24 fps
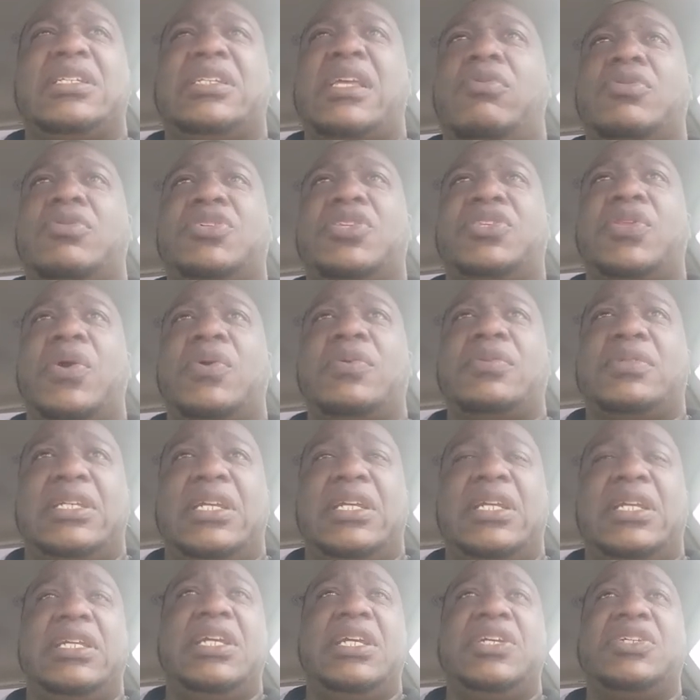I was
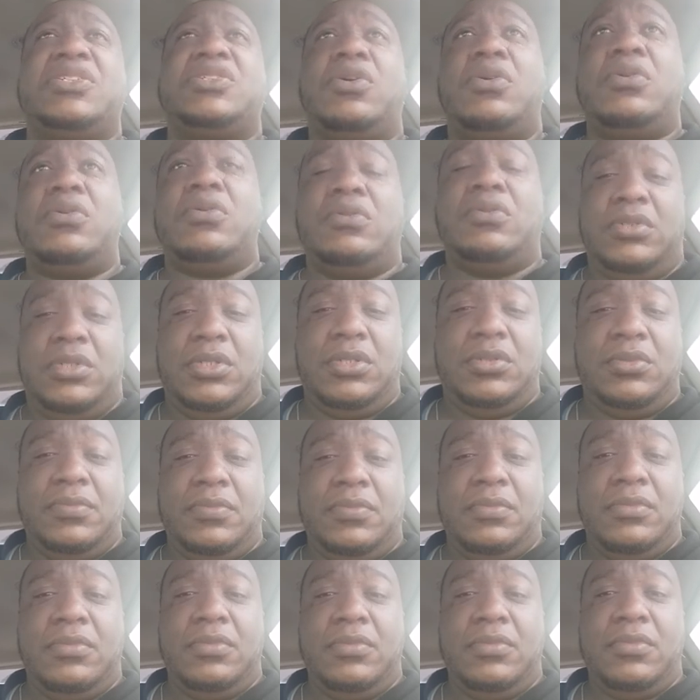13 years old.
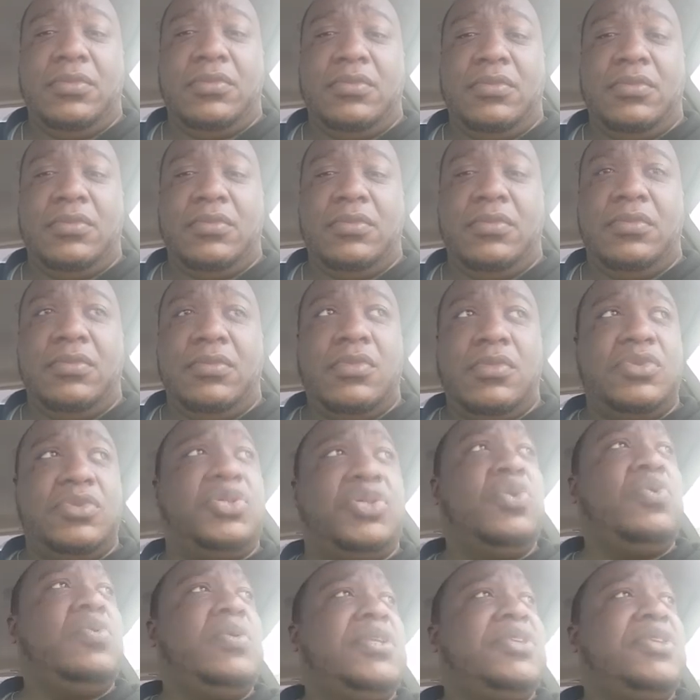
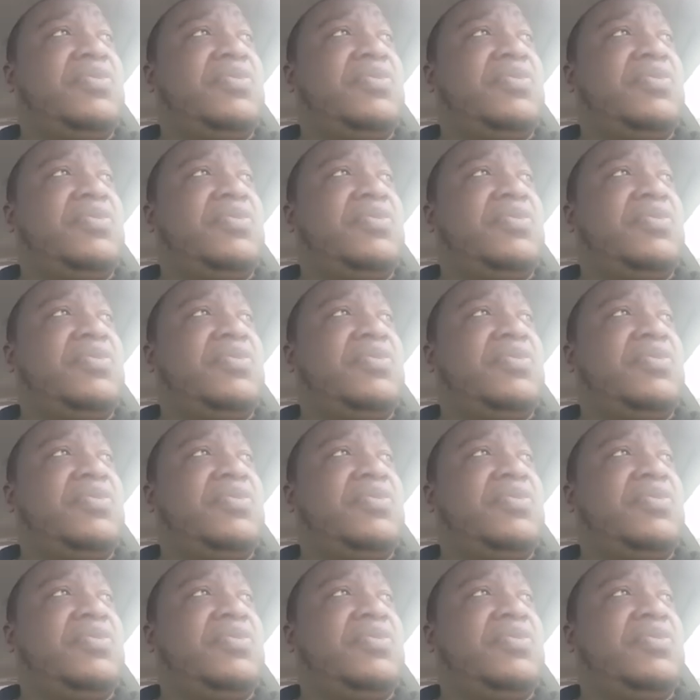2 and